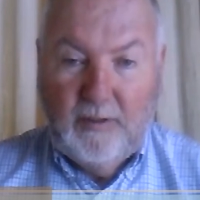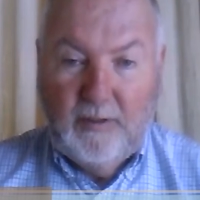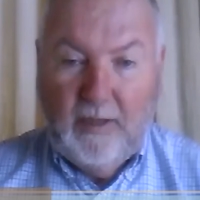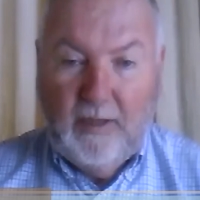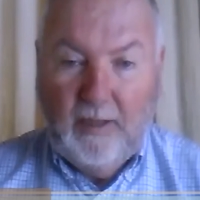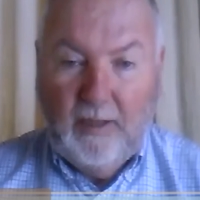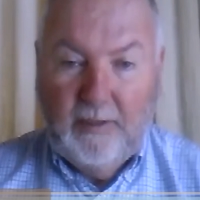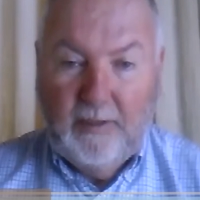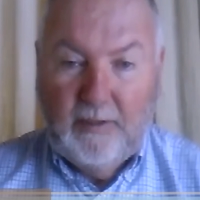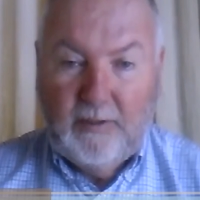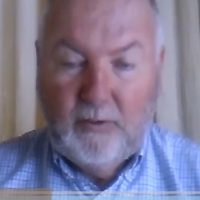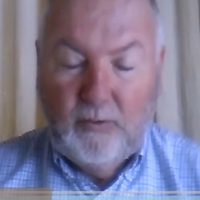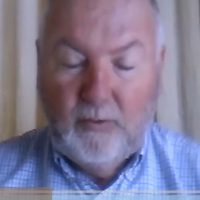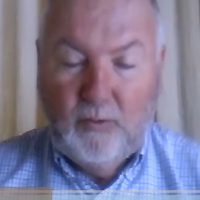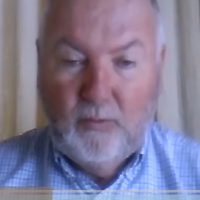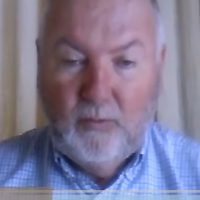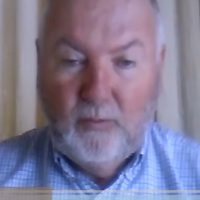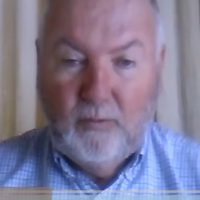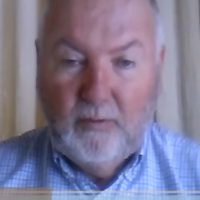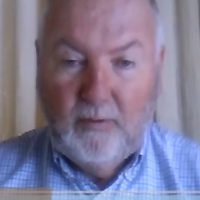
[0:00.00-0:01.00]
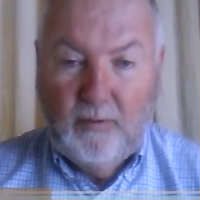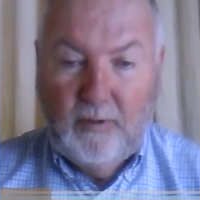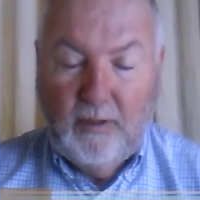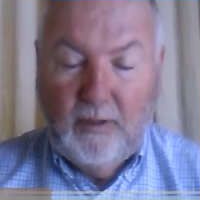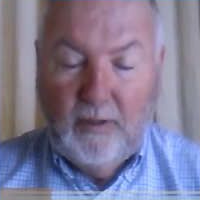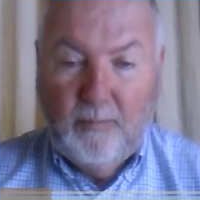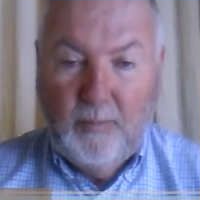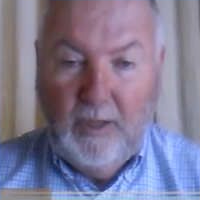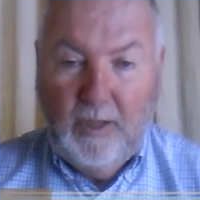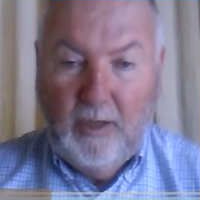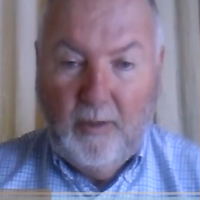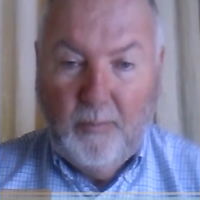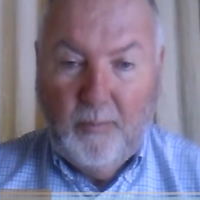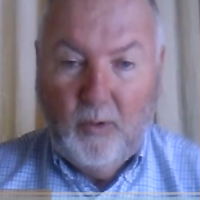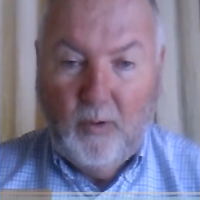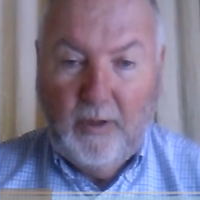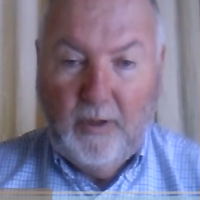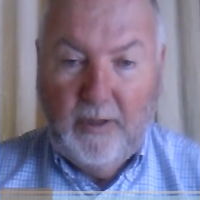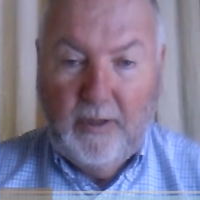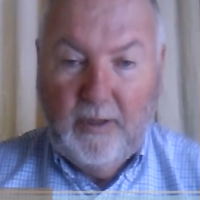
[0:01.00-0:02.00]
Delhi to
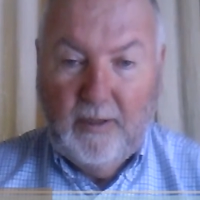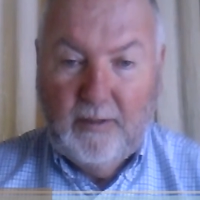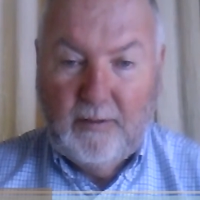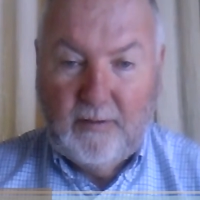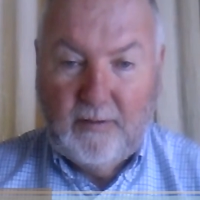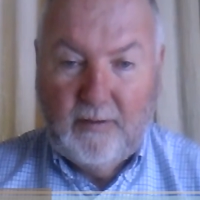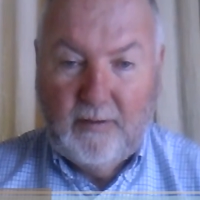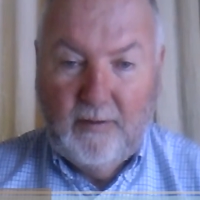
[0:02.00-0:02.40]
Manipur, yes.